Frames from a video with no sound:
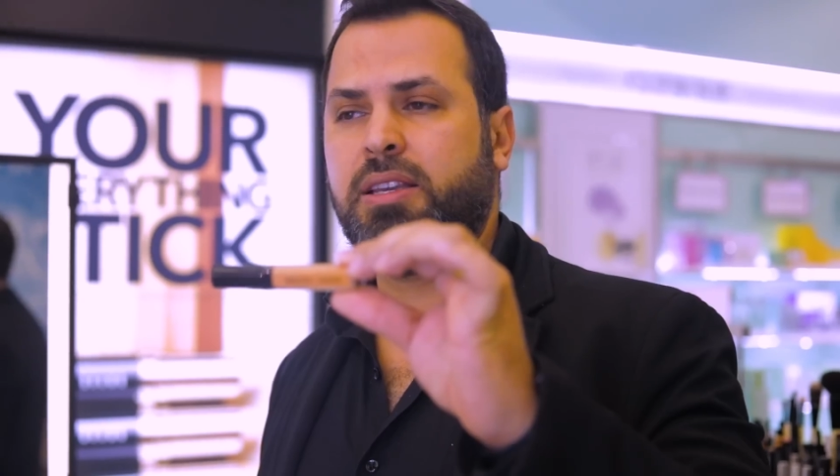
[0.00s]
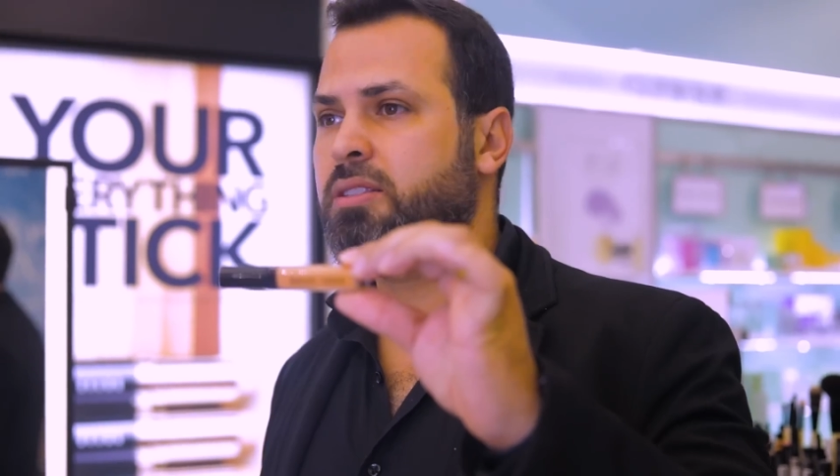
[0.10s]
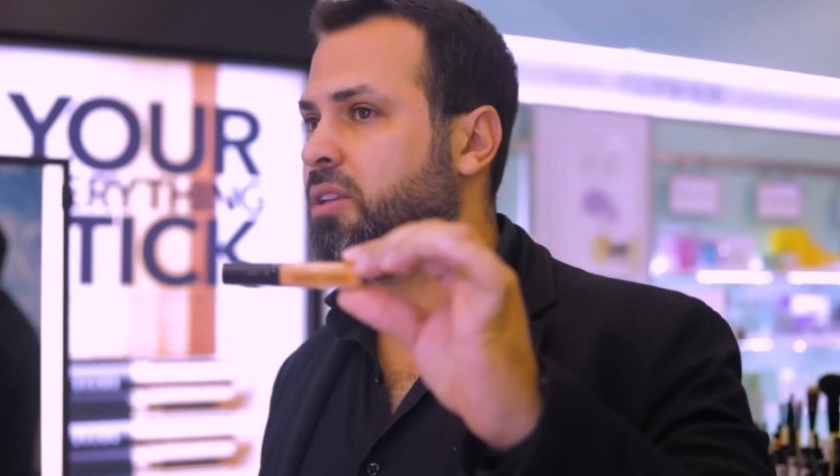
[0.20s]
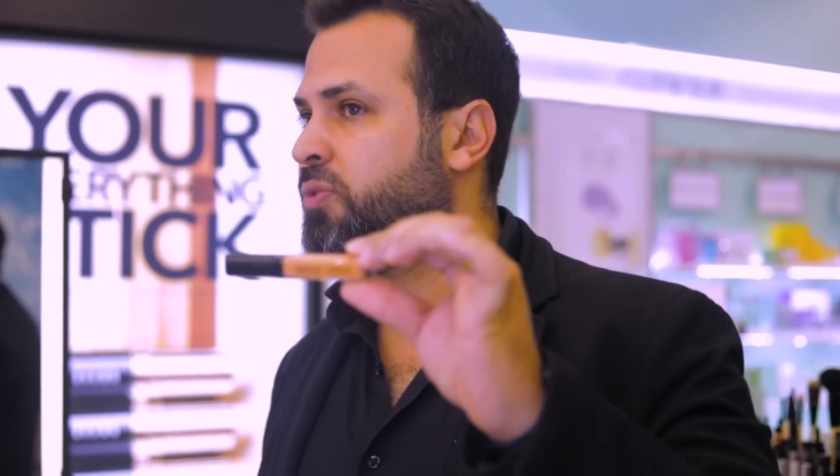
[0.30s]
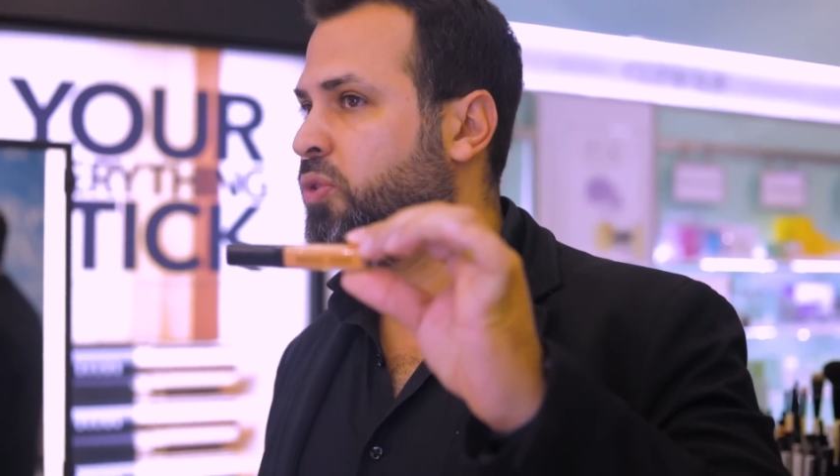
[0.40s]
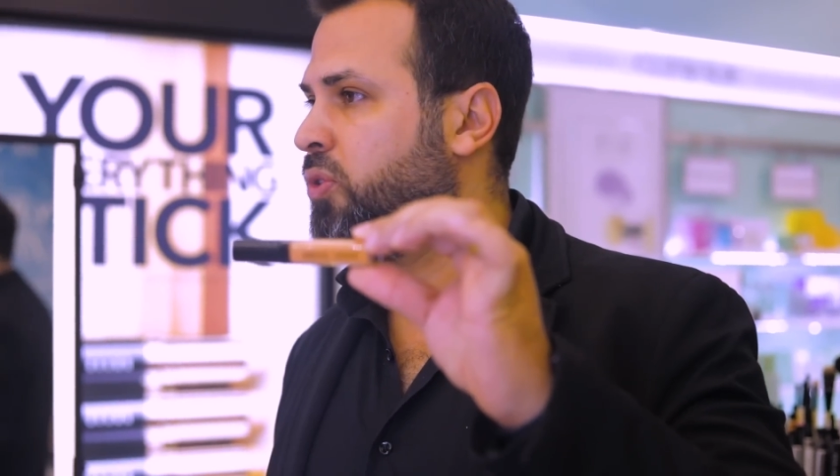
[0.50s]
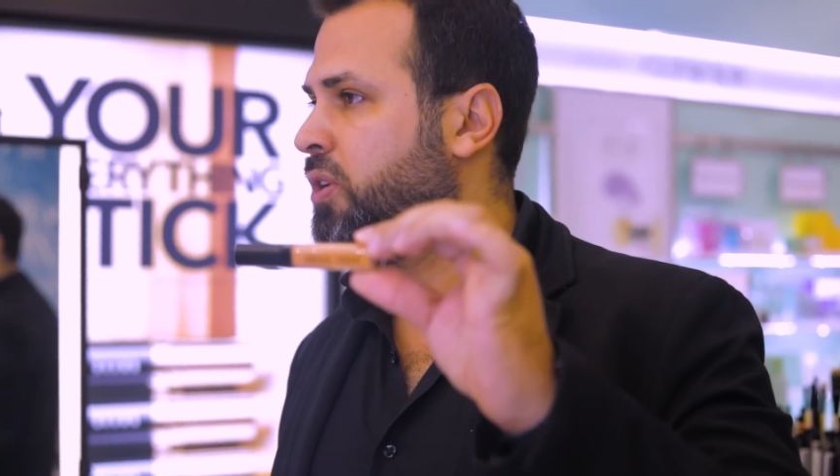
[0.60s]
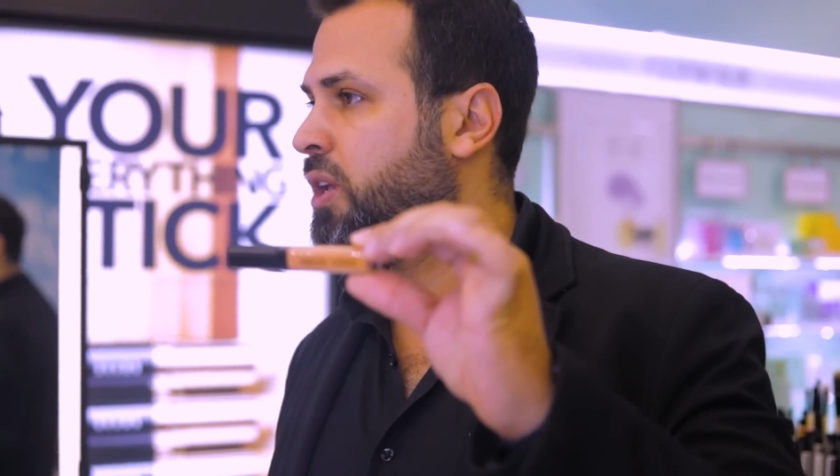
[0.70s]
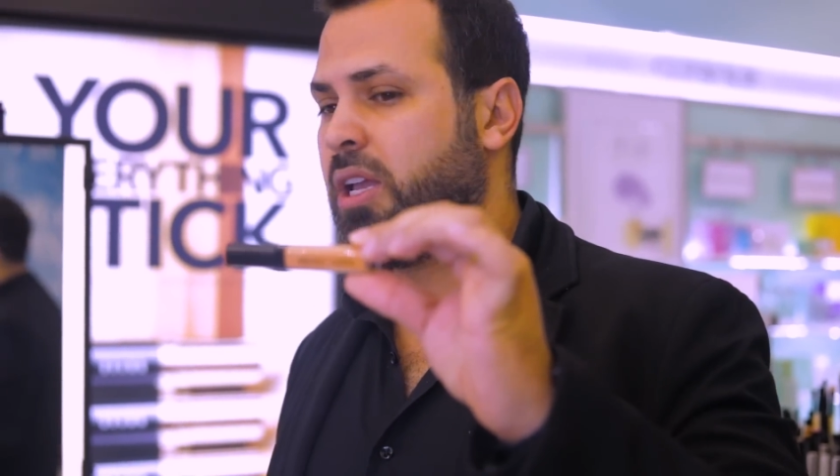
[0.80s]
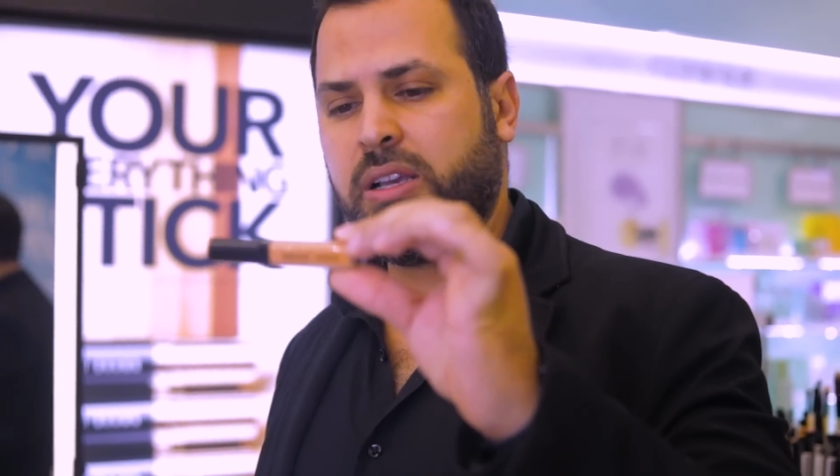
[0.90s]
the Instant
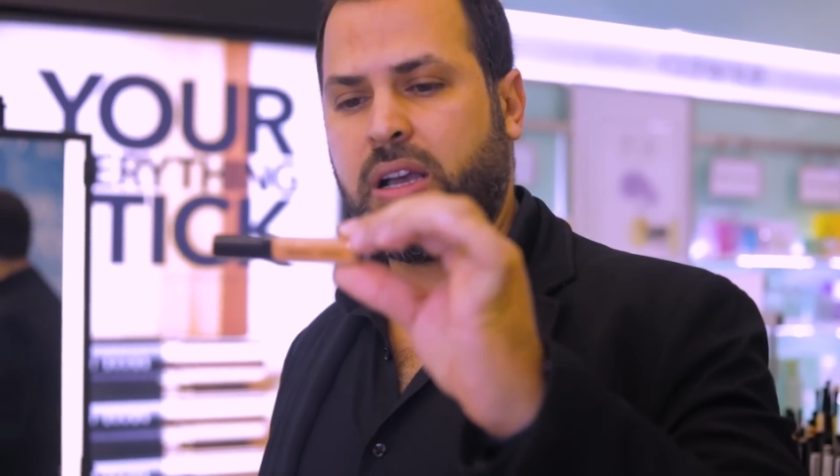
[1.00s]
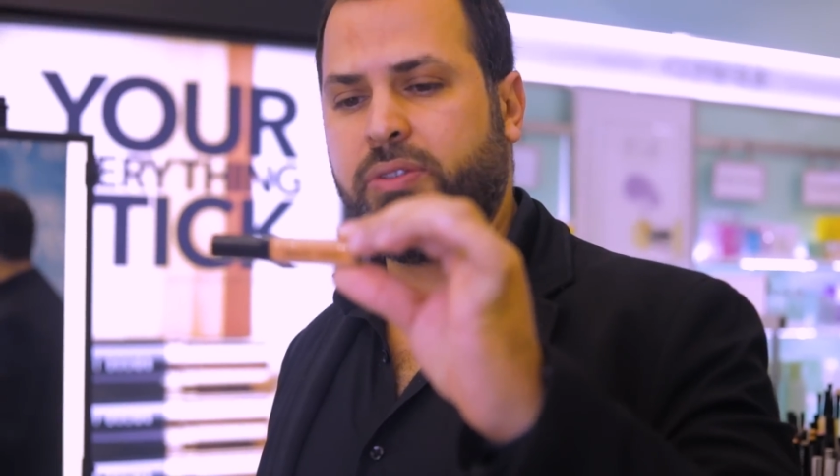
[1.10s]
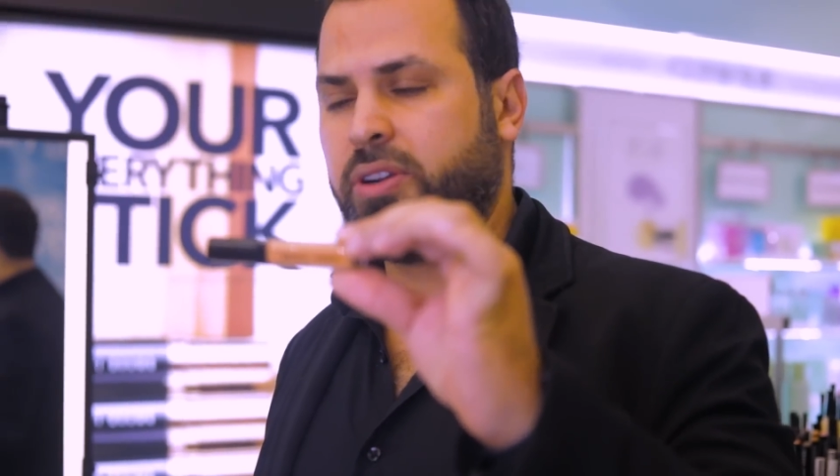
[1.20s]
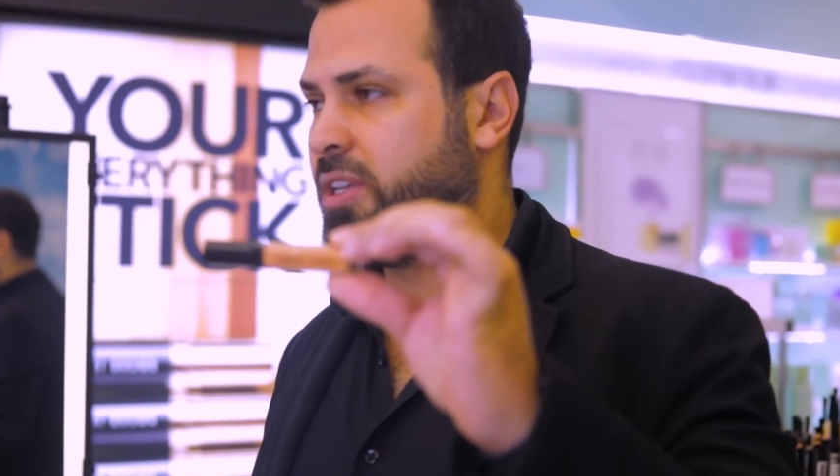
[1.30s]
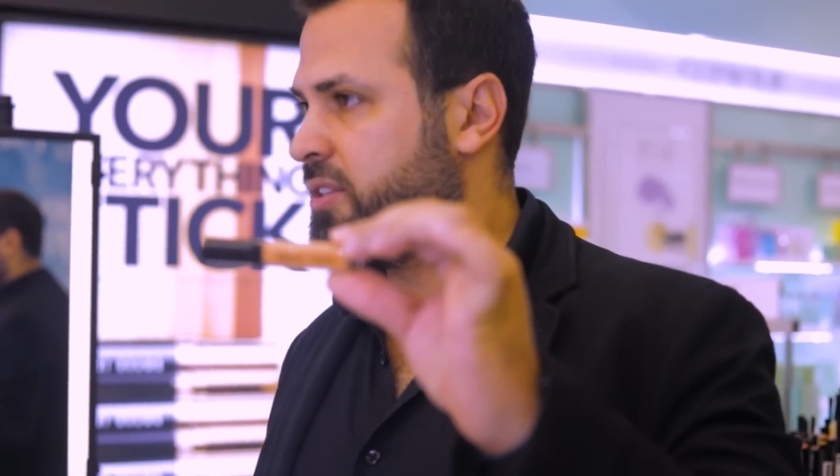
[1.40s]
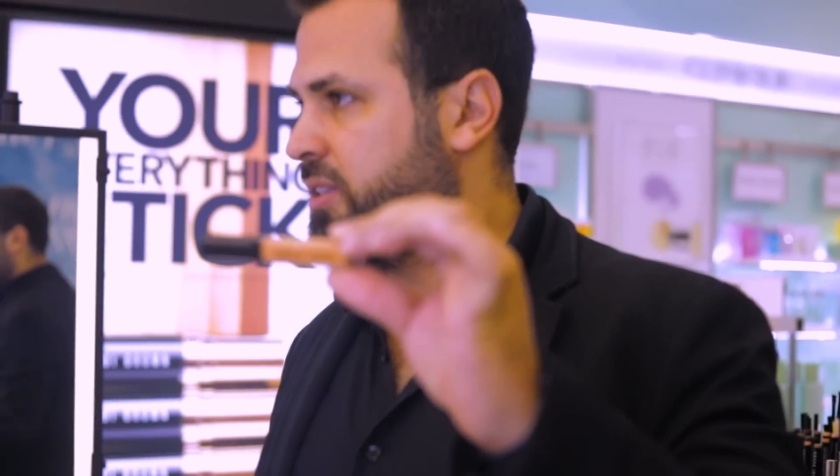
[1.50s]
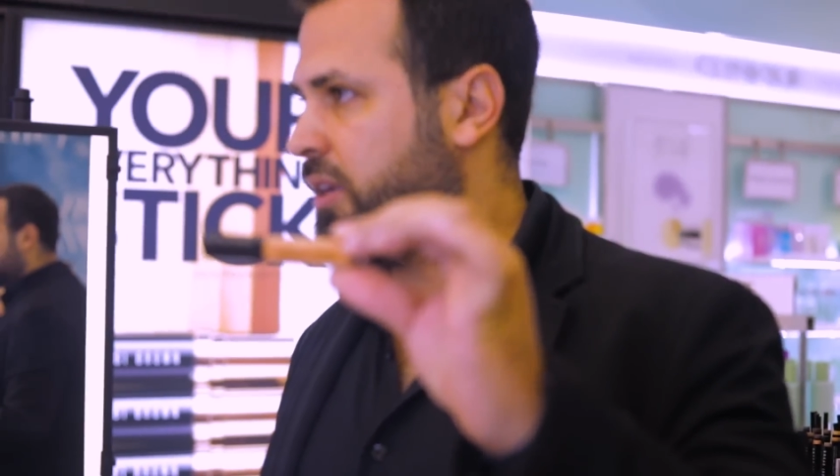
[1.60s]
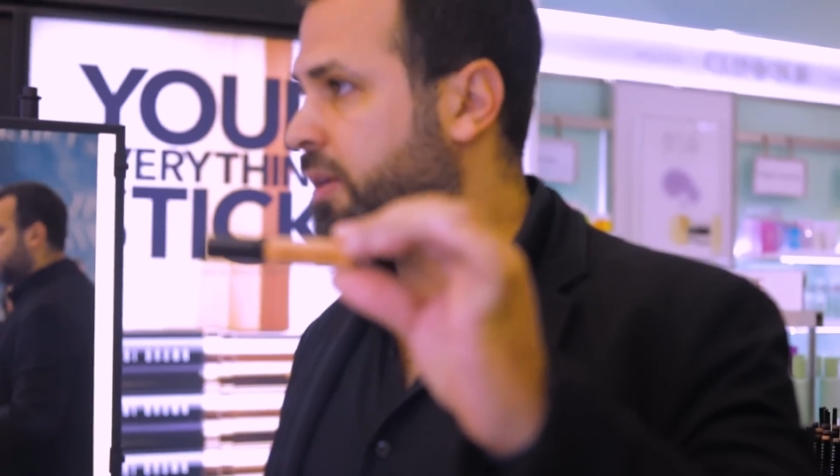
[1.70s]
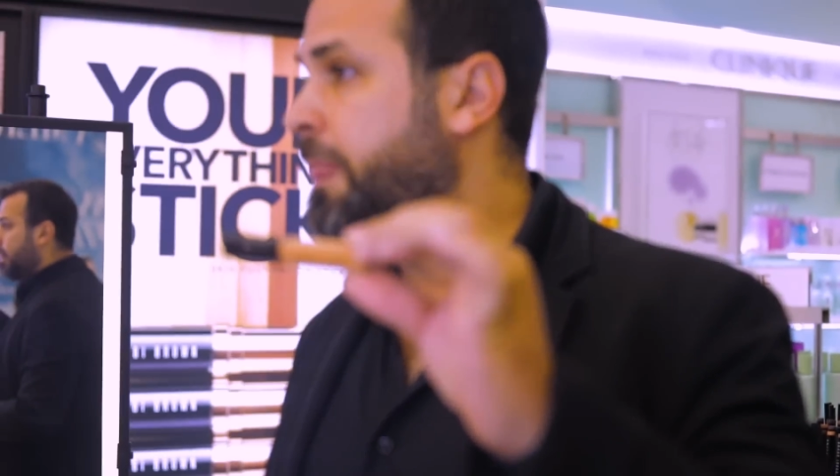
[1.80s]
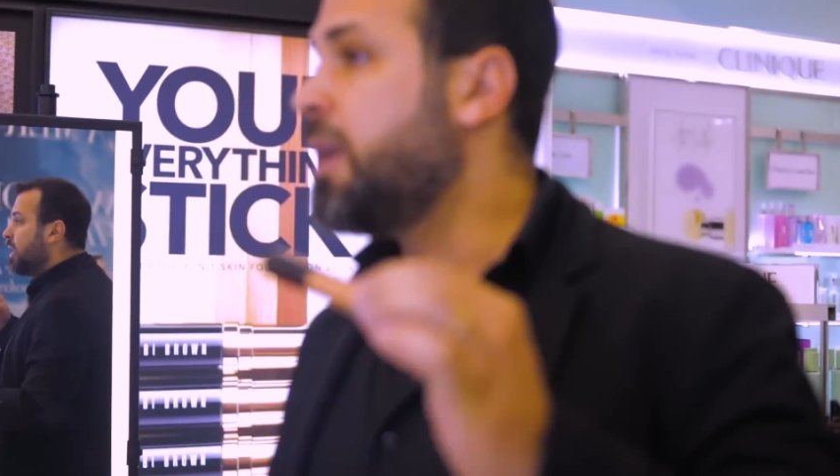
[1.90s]
Full Cover Concealer.